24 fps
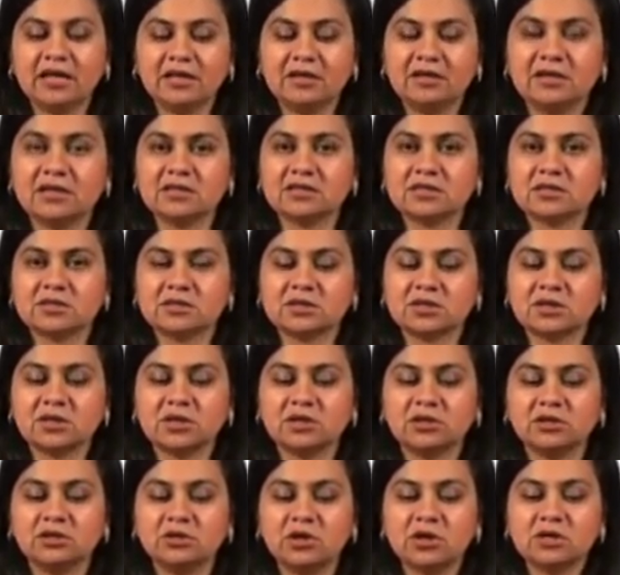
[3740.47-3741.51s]
analyst,
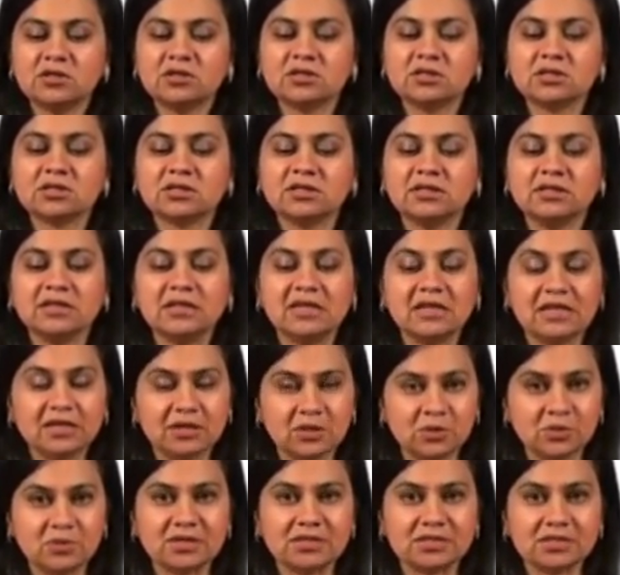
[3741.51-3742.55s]
not the
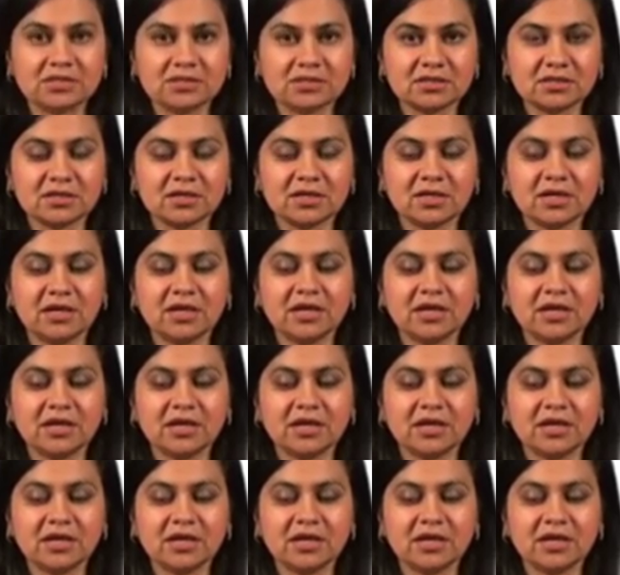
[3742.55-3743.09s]
linguist,